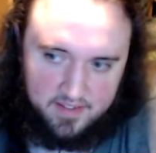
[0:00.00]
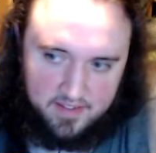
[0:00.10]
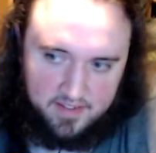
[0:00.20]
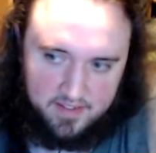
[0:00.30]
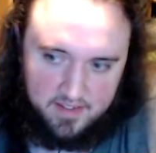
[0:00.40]

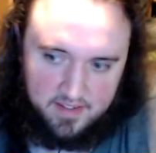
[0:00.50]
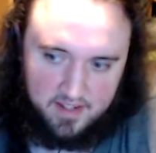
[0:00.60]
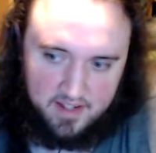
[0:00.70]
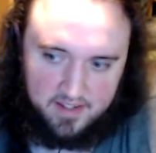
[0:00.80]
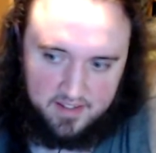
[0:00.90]

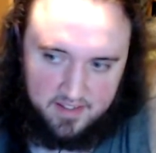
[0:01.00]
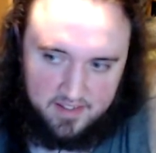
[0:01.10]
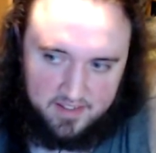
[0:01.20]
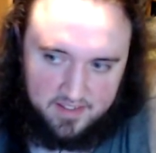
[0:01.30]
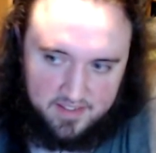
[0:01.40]

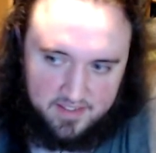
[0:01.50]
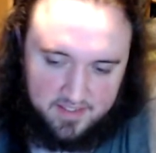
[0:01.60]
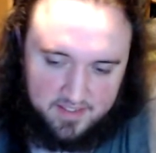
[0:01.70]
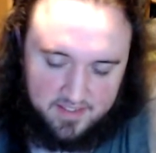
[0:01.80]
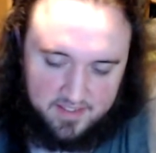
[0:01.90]

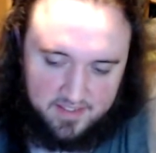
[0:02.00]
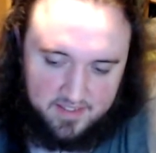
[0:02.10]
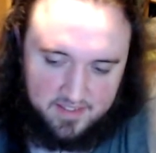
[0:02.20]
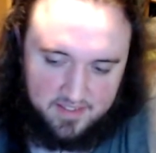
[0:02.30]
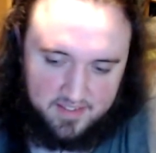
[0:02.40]

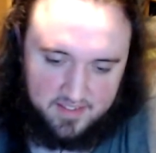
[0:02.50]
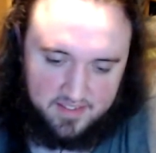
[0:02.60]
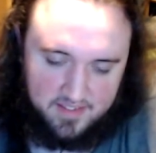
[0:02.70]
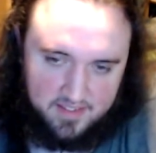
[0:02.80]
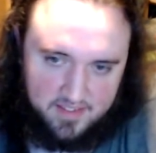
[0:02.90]

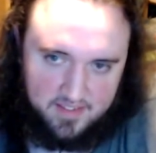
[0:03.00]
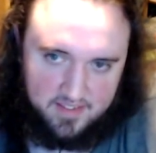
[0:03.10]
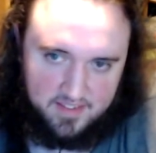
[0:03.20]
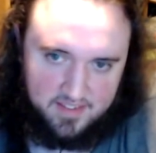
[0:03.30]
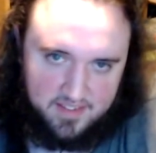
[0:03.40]

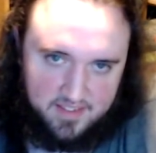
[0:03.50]
This person isn't speaking.